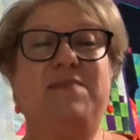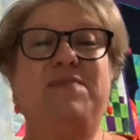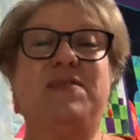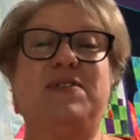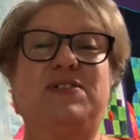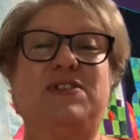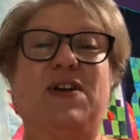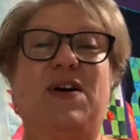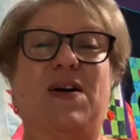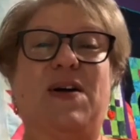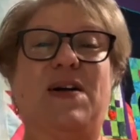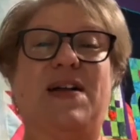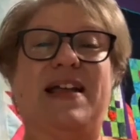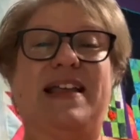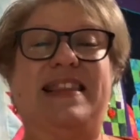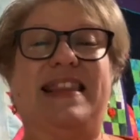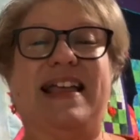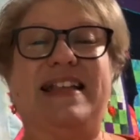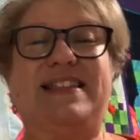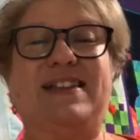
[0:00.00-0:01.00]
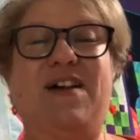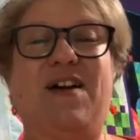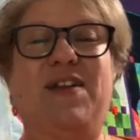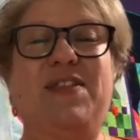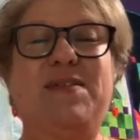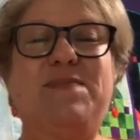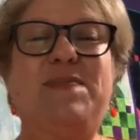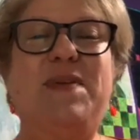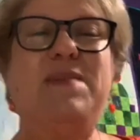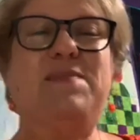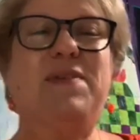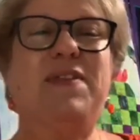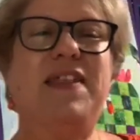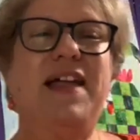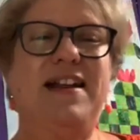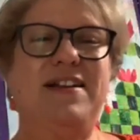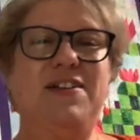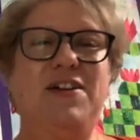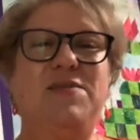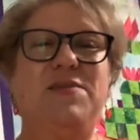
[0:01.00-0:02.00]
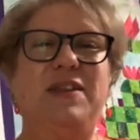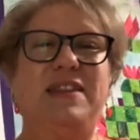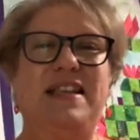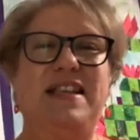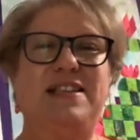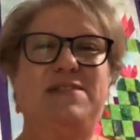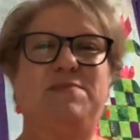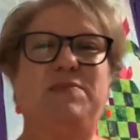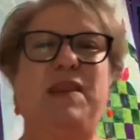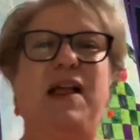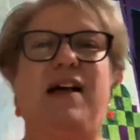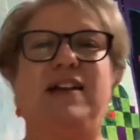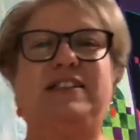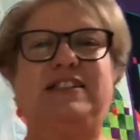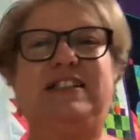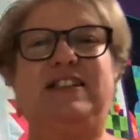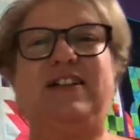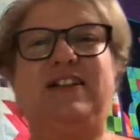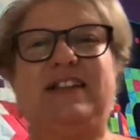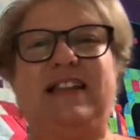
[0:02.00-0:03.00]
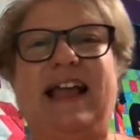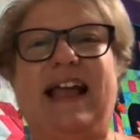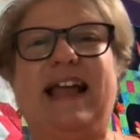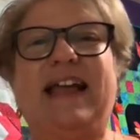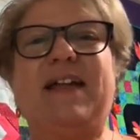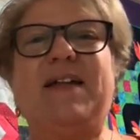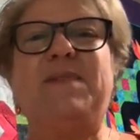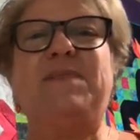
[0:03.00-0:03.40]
So that's all the people that know what these blocks look like.